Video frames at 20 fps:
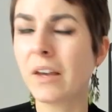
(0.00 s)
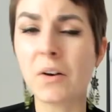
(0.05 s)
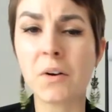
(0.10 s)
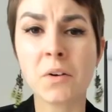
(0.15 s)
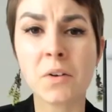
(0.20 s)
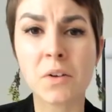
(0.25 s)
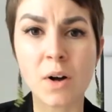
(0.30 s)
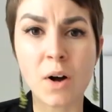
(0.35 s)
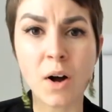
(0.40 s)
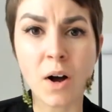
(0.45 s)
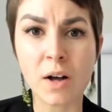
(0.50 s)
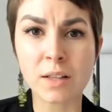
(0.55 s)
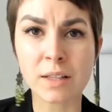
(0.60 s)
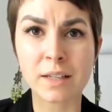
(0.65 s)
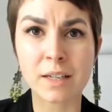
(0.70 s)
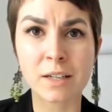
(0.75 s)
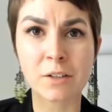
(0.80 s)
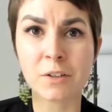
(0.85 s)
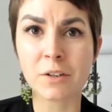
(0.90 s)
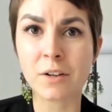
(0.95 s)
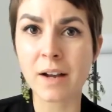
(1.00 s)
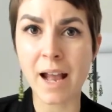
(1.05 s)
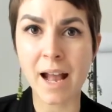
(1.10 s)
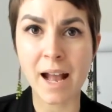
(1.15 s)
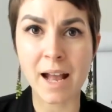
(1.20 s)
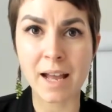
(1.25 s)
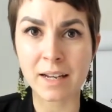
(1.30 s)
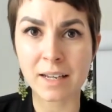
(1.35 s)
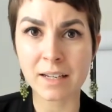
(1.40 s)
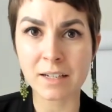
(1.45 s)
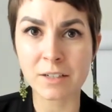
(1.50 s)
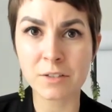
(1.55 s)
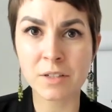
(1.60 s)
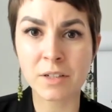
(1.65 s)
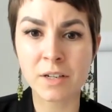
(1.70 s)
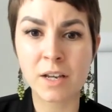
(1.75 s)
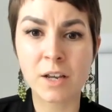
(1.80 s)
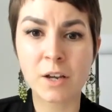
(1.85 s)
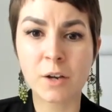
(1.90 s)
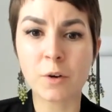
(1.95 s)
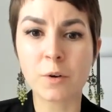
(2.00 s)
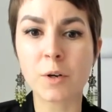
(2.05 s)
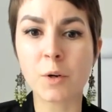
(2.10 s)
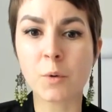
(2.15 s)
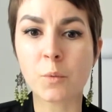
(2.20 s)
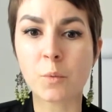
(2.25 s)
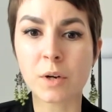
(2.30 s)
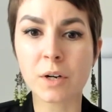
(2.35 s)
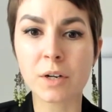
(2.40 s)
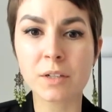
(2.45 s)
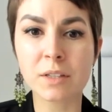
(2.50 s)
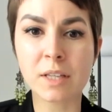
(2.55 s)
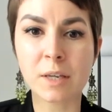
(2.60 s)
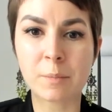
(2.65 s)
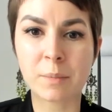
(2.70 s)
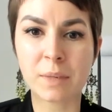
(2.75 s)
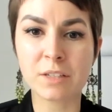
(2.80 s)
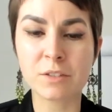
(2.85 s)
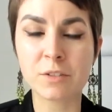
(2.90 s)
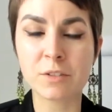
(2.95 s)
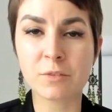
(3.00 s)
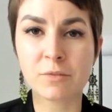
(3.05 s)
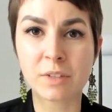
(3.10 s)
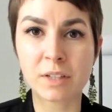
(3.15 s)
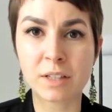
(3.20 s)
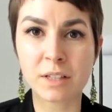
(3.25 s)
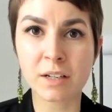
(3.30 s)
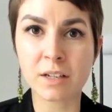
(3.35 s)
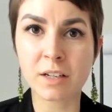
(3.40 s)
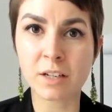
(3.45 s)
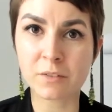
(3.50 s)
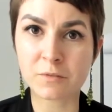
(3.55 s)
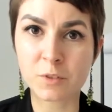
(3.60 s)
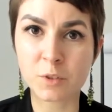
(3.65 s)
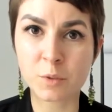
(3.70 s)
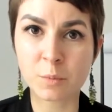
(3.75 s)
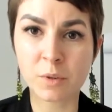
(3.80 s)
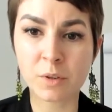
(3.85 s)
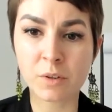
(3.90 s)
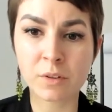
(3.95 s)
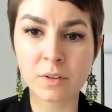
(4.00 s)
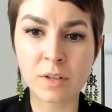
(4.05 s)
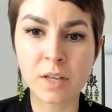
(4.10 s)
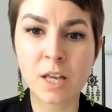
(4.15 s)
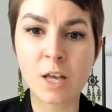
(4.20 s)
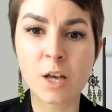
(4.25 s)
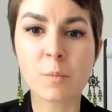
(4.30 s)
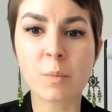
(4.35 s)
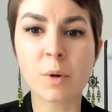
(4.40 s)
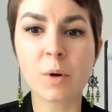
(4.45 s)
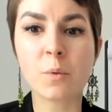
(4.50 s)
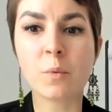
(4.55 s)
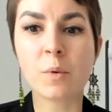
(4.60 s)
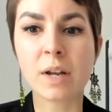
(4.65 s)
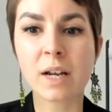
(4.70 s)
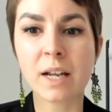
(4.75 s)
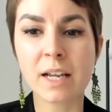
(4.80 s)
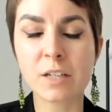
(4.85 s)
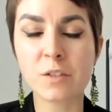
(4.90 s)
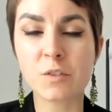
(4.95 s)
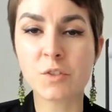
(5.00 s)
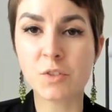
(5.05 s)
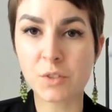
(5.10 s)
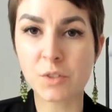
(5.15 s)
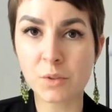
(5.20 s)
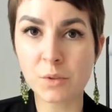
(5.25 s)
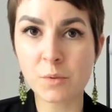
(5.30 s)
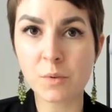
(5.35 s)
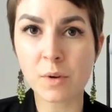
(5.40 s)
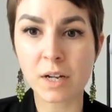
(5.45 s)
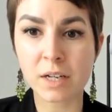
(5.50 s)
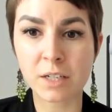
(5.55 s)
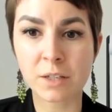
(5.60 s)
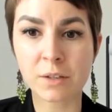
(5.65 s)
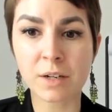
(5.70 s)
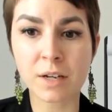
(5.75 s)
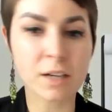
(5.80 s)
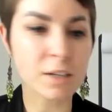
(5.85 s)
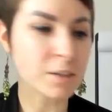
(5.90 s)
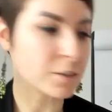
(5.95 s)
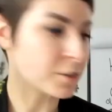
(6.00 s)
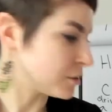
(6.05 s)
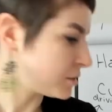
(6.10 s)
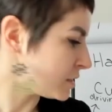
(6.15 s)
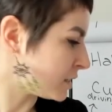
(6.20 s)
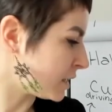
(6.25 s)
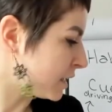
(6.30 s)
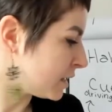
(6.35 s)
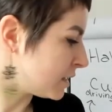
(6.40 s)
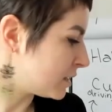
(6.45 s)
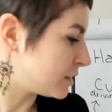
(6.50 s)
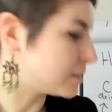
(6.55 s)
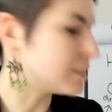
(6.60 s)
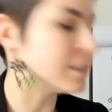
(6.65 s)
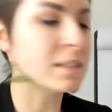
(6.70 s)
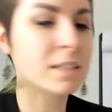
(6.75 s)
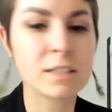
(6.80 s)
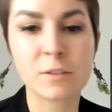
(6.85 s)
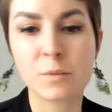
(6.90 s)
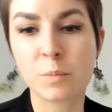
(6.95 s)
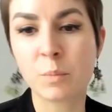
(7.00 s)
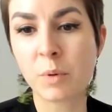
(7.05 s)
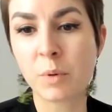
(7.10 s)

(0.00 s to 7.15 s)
alcoholic or addict or a word that makes you feel uncomfortable. But what I do want you to understand is this